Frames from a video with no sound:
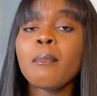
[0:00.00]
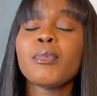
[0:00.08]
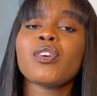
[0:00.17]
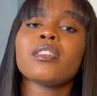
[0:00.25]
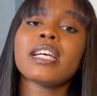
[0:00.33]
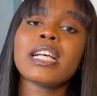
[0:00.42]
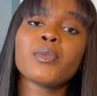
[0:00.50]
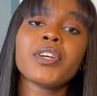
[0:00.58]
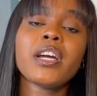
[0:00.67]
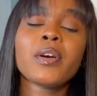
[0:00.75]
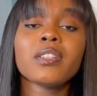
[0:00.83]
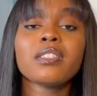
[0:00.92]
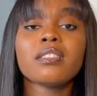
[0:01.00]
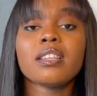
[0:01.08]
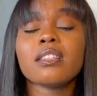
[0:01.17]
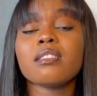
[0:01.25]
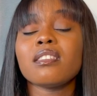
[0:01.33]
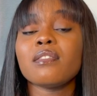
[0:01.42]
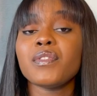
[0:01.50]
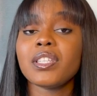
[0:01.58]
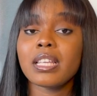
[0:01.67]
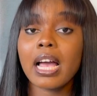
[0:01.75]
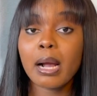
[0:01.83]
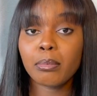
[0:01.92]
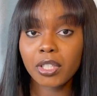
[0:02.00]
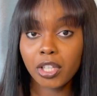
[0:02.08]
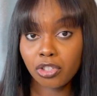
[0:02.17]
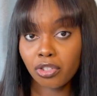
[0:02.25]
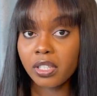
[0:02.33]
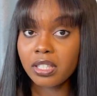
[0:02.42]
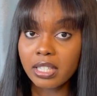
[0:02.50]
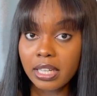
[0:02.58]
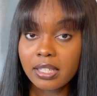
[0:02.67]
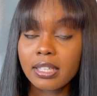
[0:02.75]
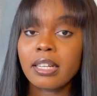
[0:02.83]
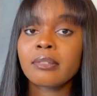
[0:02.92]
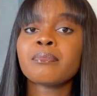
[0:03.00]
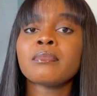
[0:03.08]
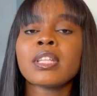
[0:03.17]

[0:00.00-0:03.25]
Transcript: because that's what you're going to take to the visa application center